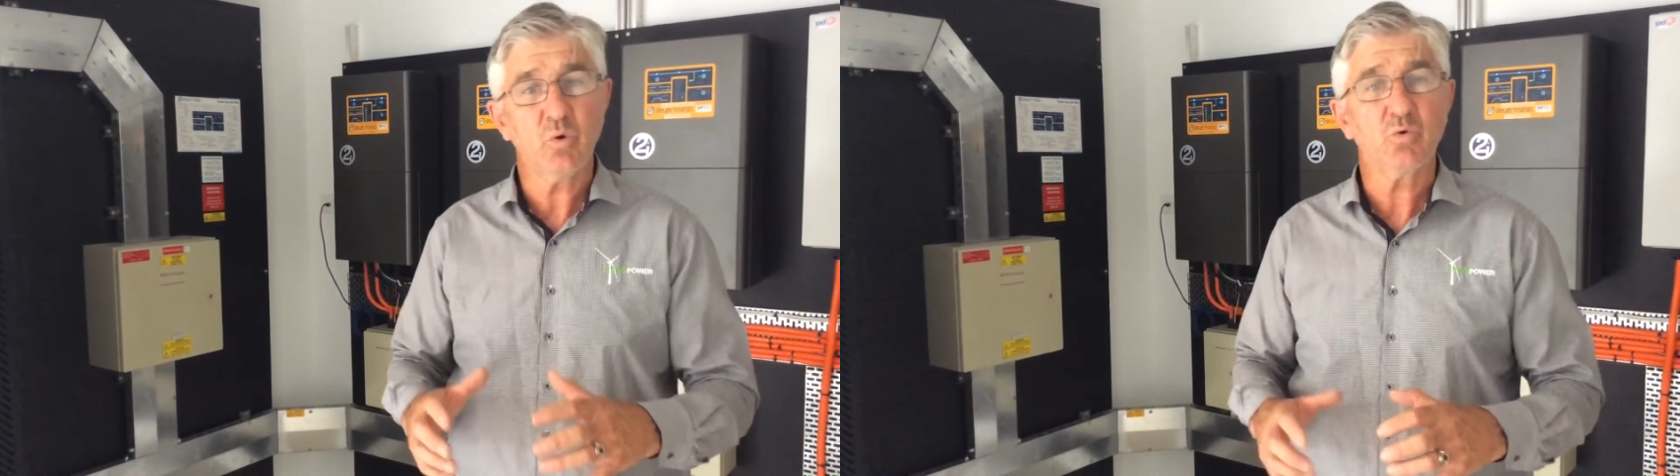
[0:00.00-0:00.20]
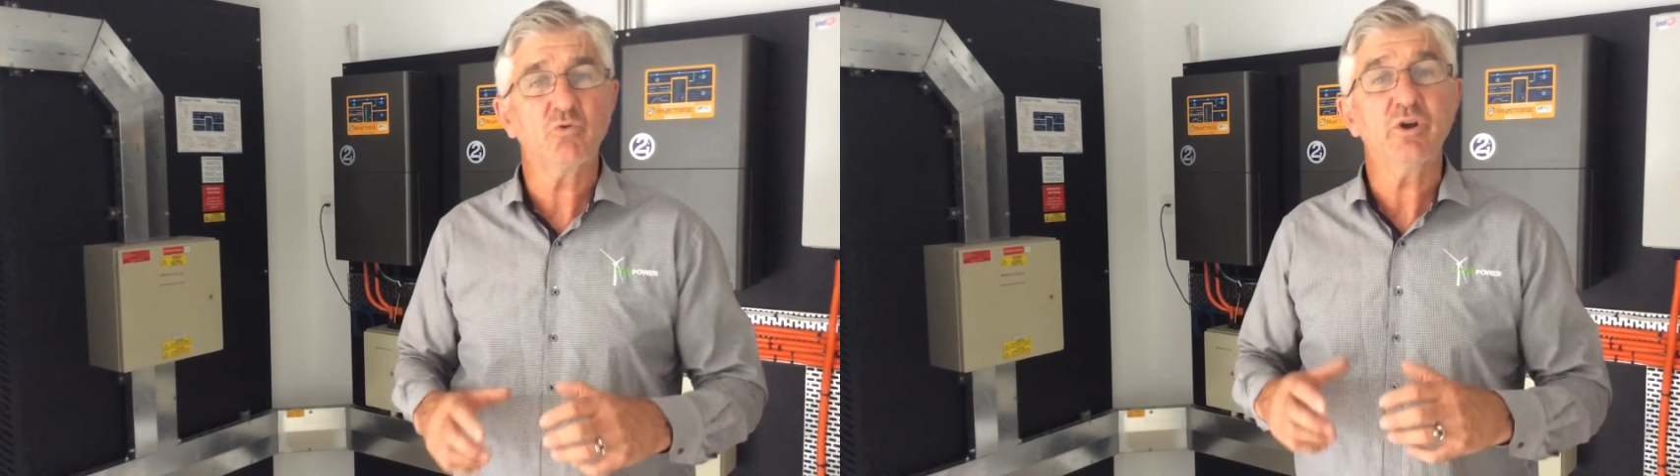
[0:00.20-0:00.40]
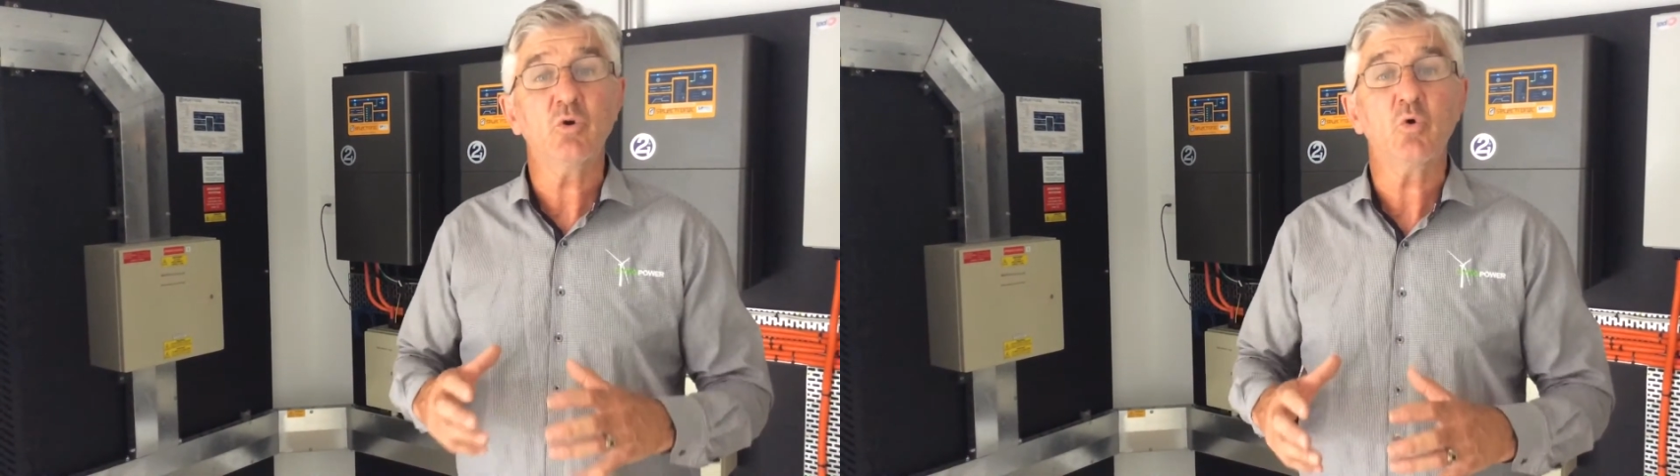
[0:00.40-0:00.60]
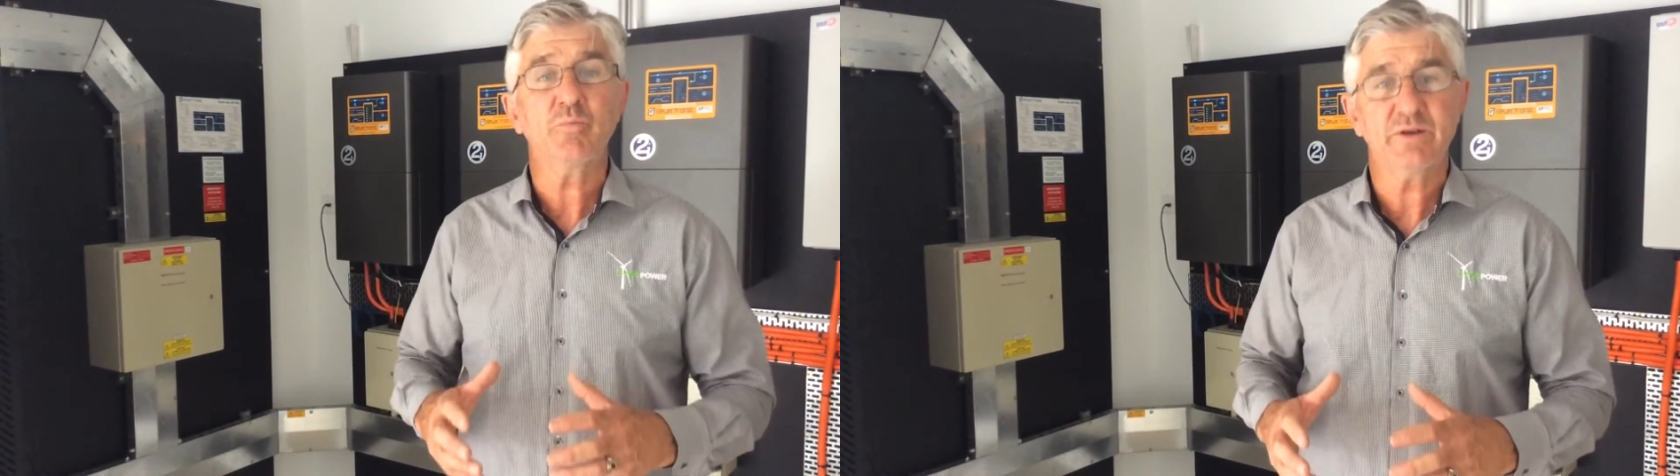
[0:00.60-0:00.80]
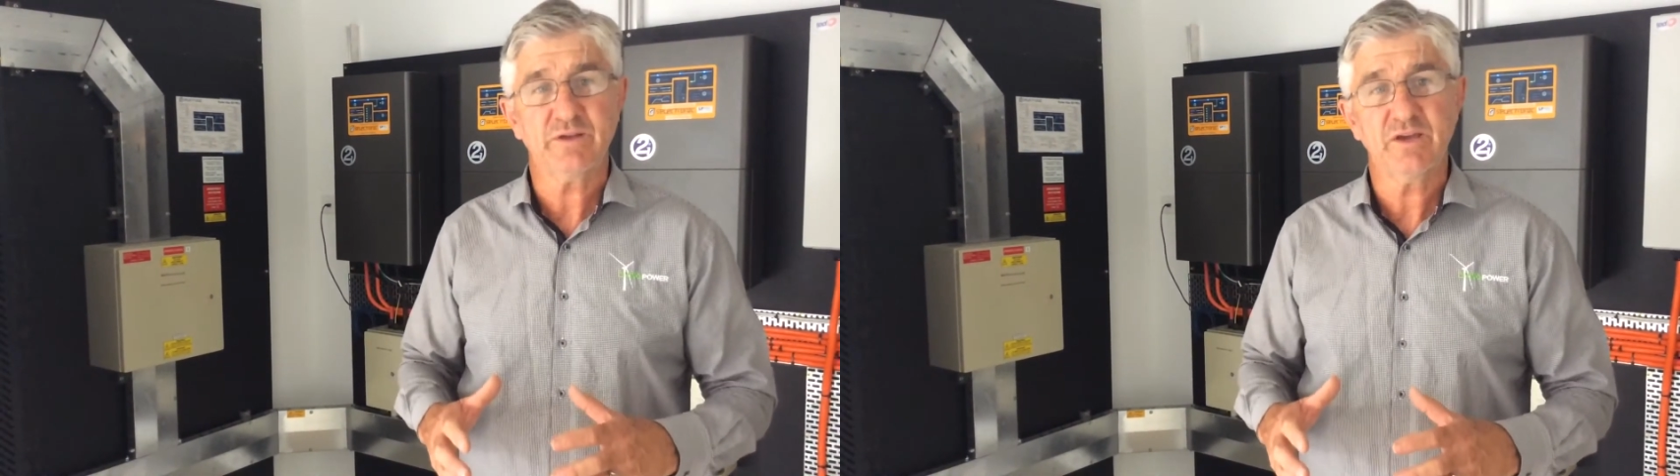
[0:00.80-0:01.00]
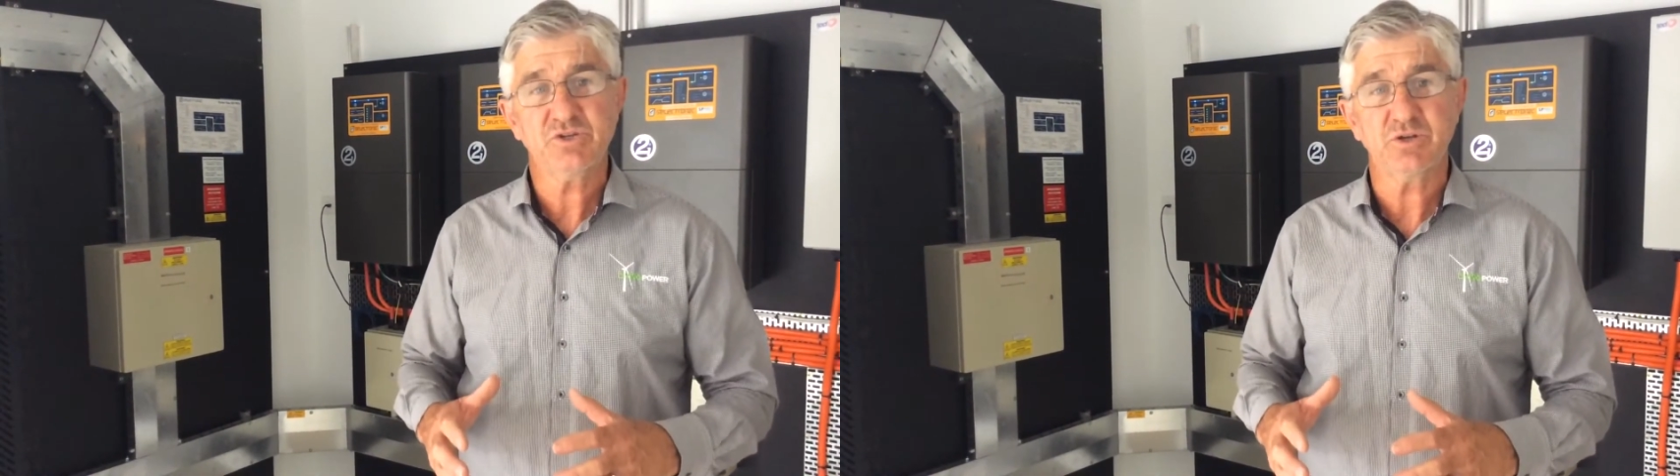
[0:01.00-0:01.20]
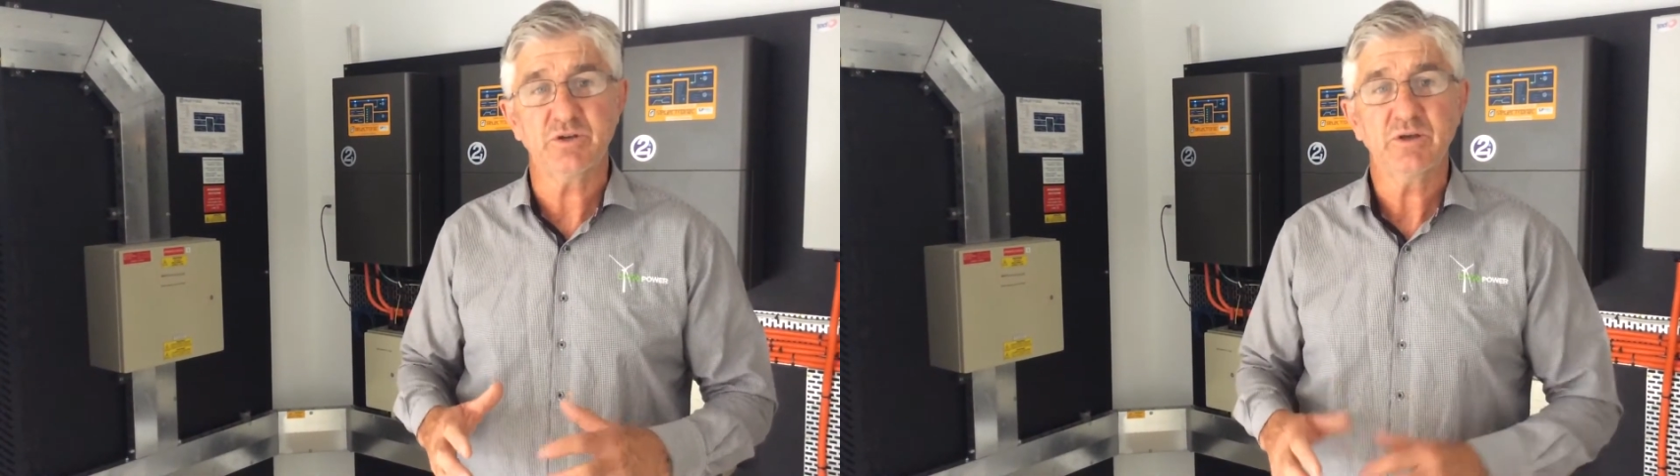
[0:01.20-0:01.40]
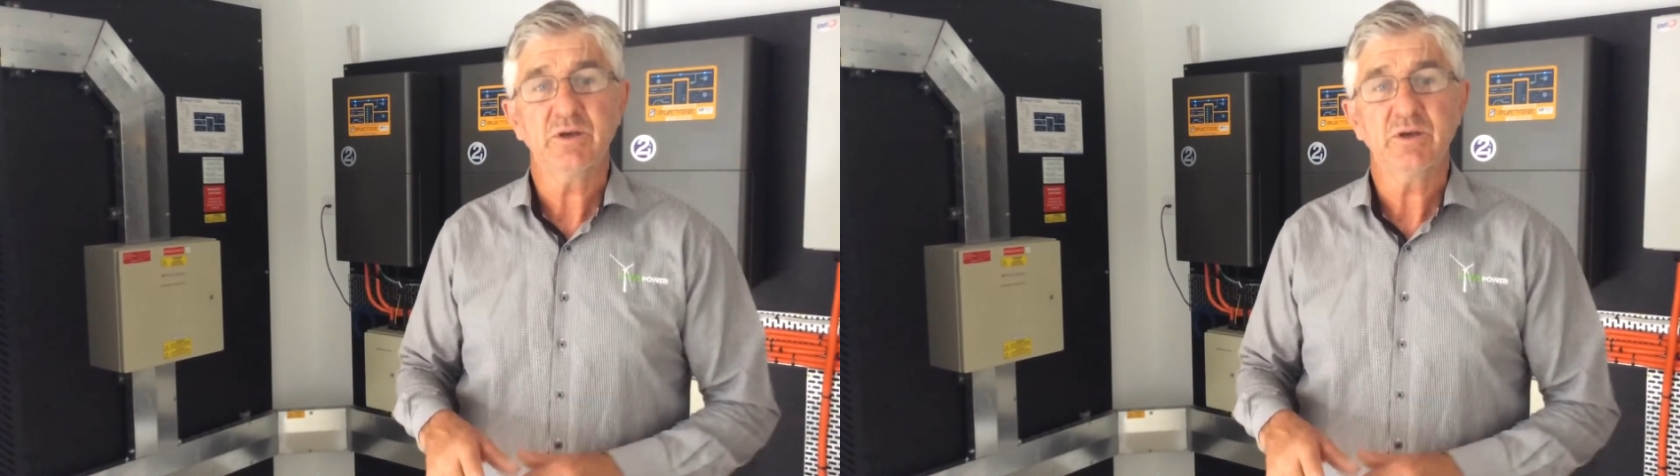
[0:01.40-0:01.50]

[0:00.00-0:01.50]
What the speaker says: call grid augmentation.